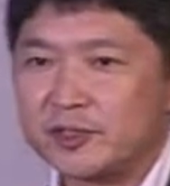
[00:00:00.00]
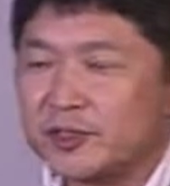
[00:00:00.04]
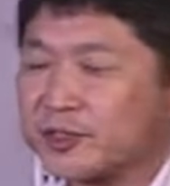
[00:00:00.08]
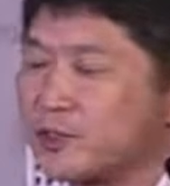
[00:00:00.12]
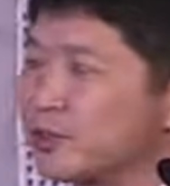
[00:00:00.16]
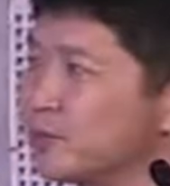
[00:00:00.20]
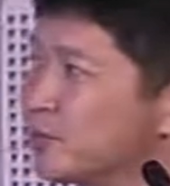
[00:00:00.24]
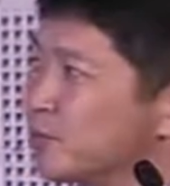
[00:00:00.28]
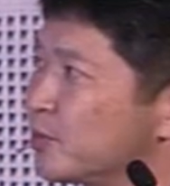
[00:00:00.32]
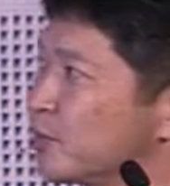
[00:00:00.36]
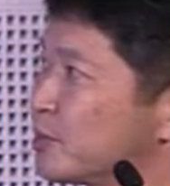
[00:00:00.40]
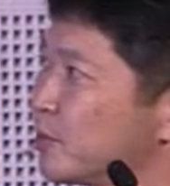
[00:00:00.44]

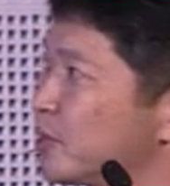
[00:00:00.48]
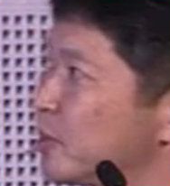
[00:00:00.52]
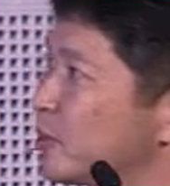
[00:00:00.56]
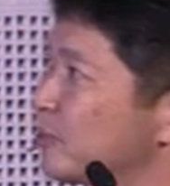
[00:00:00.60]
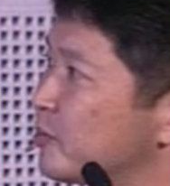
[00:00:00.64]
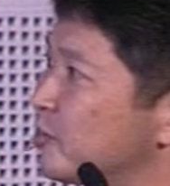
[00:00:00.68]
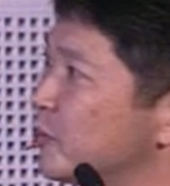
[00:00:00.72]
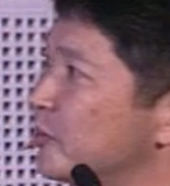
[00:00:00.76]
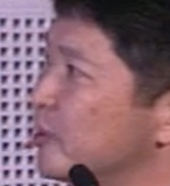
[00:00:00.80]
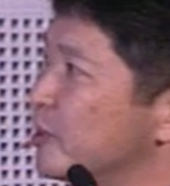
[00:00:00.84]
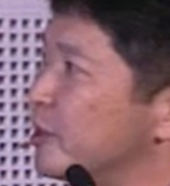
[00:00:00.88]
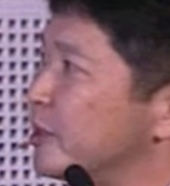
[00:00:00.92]
So
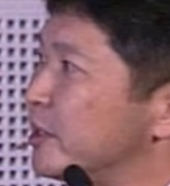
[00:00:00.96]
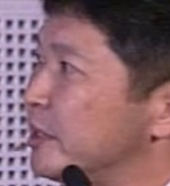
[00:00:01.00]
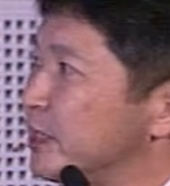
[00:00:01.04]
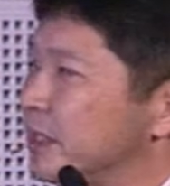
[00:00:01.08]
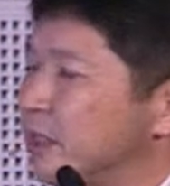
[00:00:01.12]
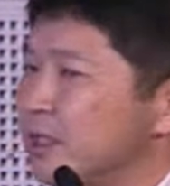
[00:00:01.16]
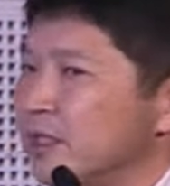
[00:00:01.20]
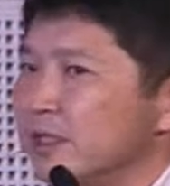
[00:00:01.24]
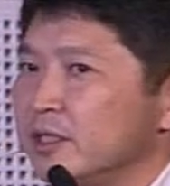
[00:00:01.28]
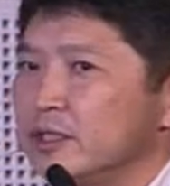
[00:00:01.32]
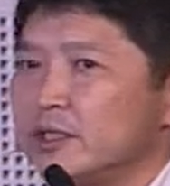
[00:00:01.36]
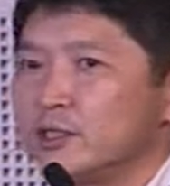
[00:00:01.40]
probably
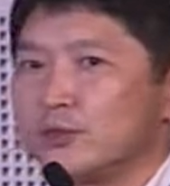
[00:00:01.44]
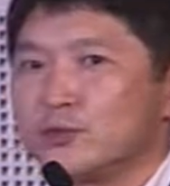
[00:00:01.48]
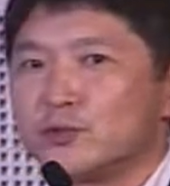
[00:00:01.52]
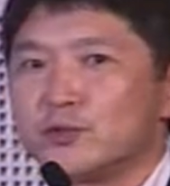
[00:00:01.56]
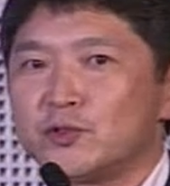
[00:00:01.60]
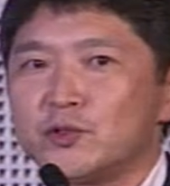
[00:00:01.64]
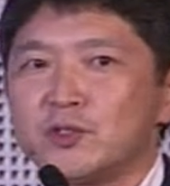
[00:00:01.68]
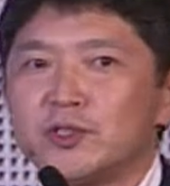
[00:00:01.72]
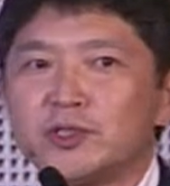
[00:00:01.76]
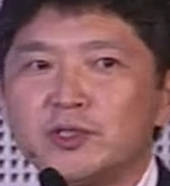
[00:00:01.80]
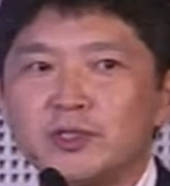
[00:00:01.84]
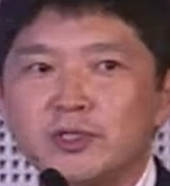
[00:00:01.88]

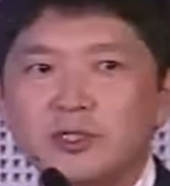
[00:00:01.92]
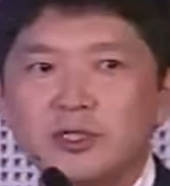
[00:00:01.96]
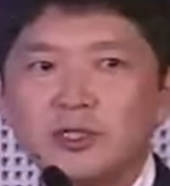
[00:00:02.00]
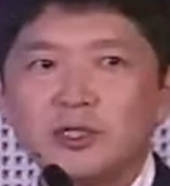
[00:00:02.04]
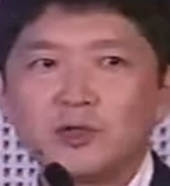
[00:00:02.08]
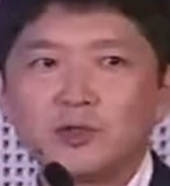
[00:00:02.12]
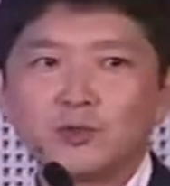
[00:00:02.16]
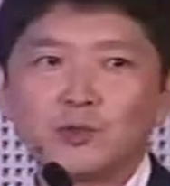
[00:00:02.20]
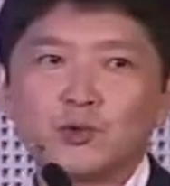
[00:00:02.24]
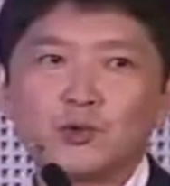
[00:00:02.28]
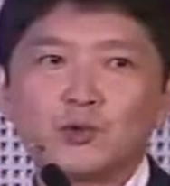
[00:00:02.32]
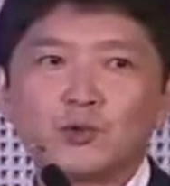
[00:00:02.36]

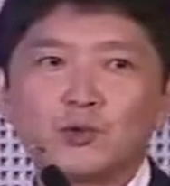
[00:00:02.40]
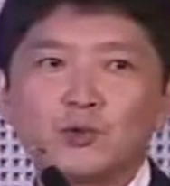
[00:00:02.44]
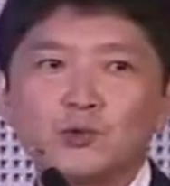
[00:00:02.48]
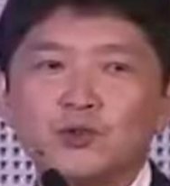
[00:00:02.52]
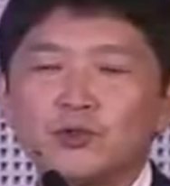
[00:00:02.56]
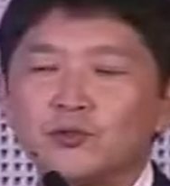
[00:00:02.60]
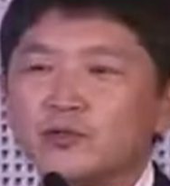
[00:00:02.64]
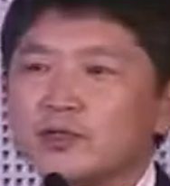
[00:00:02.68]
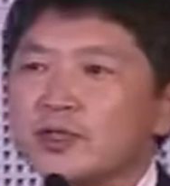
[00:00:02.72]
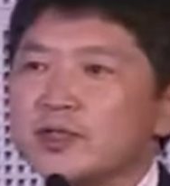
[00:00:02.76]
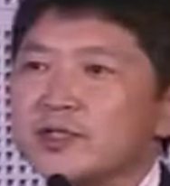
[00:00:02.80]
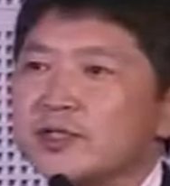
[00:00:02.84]
EU,
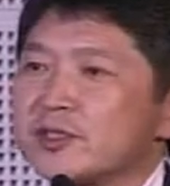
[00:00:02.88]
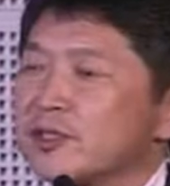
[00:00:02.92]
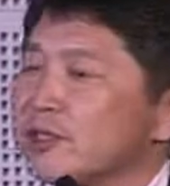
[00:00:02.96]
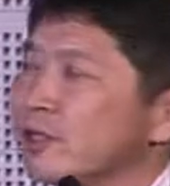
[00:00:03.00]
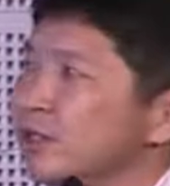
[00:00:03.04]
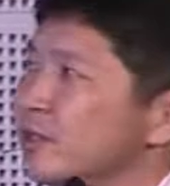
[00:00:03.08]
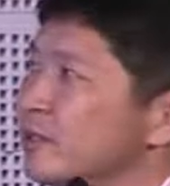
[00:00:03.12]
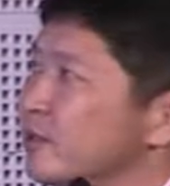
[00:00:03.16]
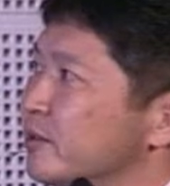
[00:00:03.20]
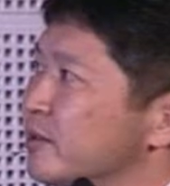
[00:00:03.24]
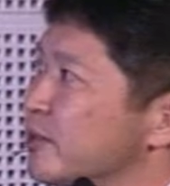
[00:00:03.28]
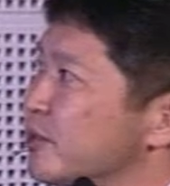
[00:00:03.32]

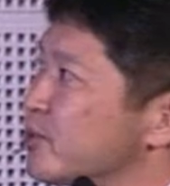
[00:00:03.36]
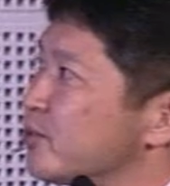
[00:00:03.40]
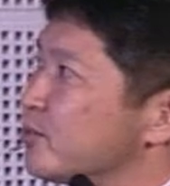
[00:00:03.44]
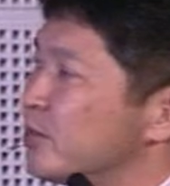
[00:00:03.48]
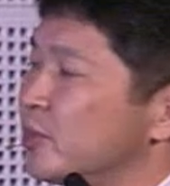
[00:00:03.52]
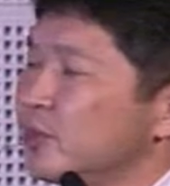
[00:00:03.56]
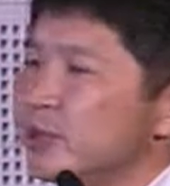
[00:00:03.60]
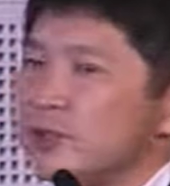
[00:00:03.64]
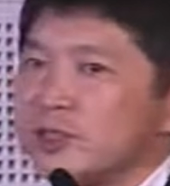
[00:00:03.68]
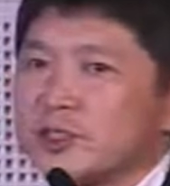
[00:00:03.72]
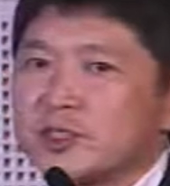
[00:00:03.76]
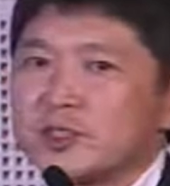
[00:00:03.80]
USA should
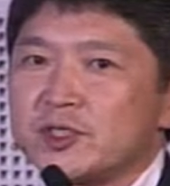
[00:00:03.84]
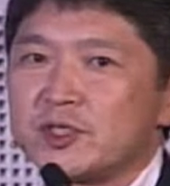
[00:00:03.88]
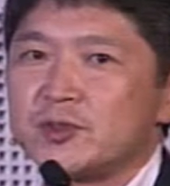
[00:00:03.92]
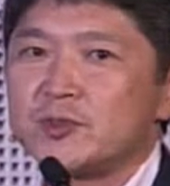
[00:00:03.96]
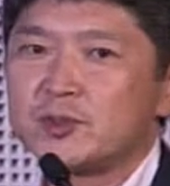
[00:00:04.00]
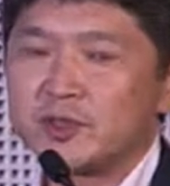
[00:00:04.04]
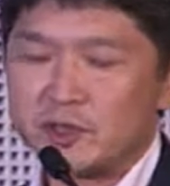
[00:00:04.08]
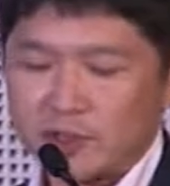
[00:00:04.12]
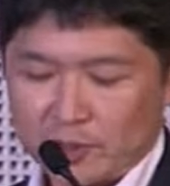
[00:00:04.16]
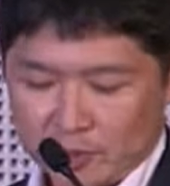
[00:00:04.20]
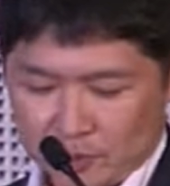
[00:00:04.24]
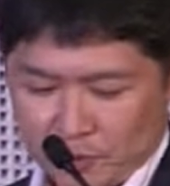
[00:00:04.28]
be
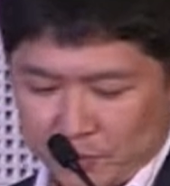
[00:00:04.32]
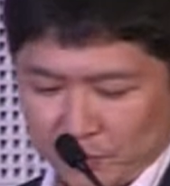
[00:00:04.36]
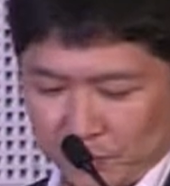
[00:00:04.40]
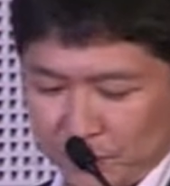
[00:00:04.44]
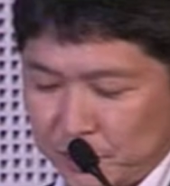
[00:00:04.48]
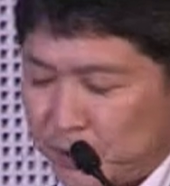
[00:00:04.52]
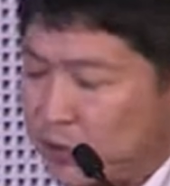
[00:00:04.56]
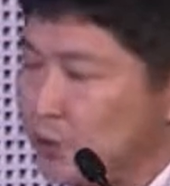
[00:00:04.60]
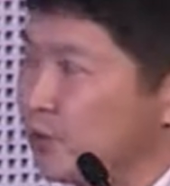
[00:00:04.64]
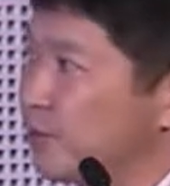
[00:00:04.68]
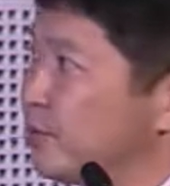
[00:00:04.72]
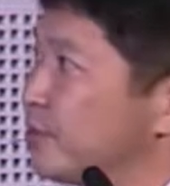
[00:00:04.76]
similar
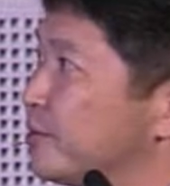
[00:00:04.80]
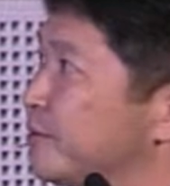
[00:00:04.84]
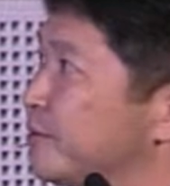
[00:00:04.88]
condition.